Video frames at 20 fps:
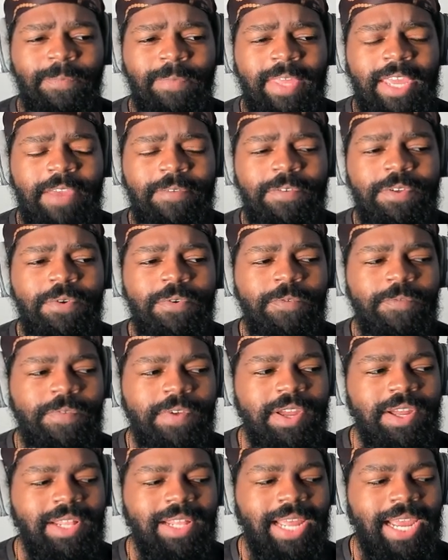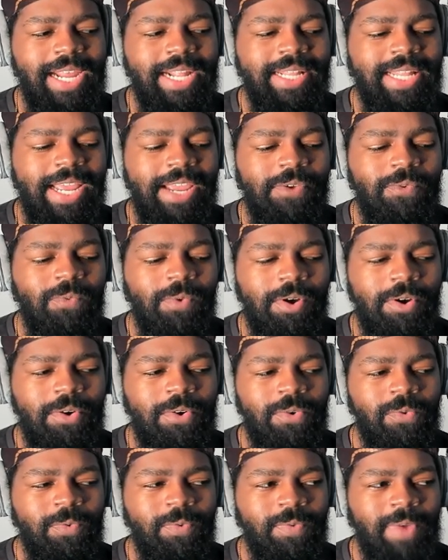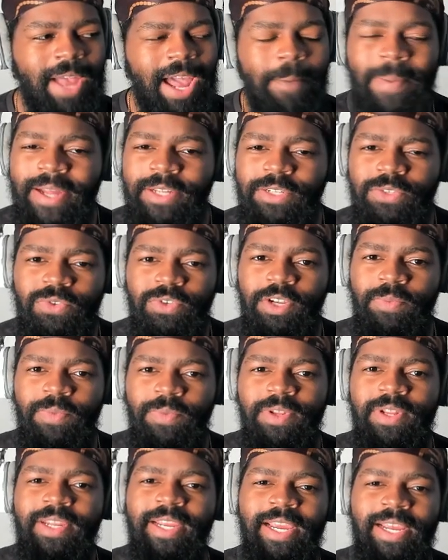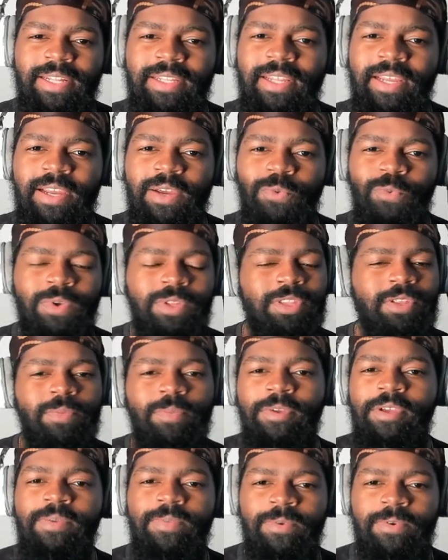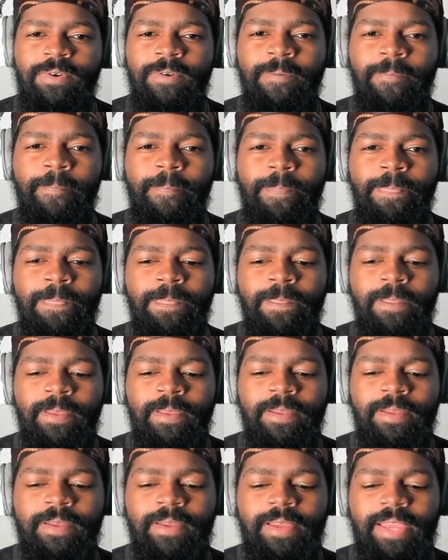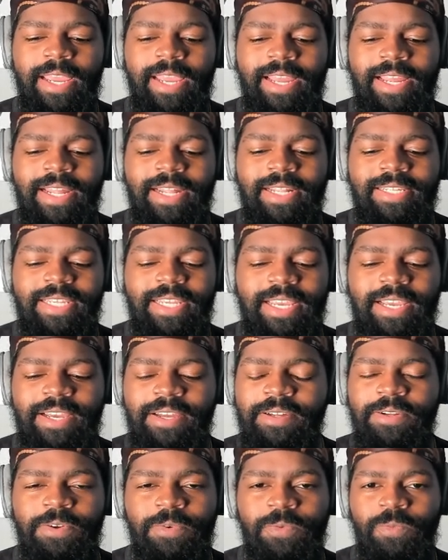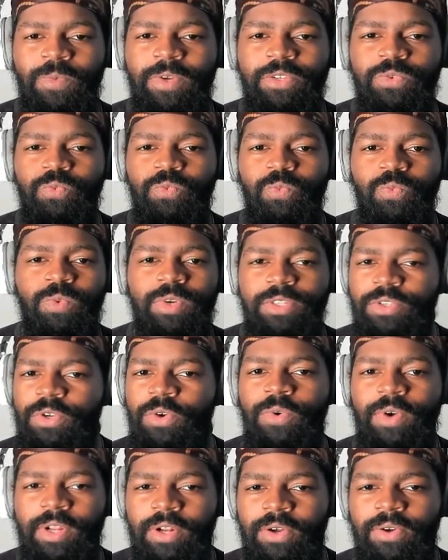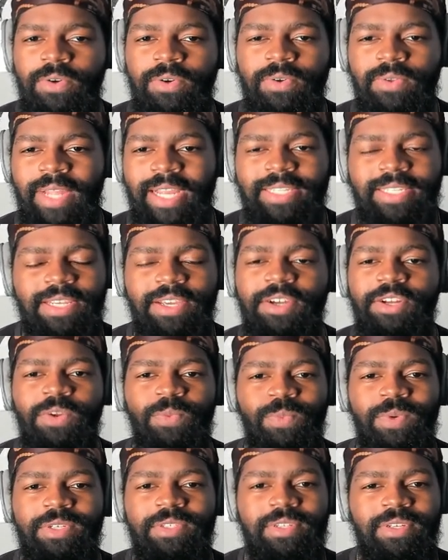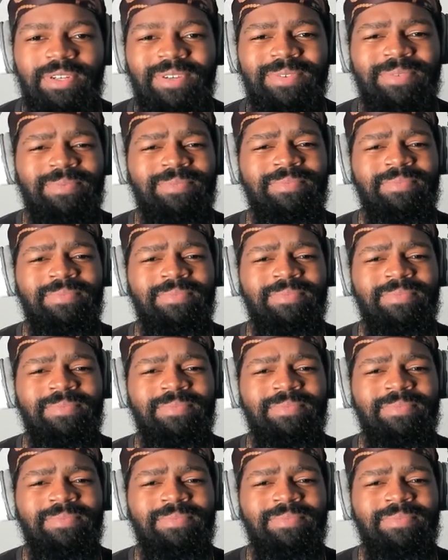If you feel like they wrong, how about you communicate that with the people and tell them what's what's going on? Like, tell them what's up.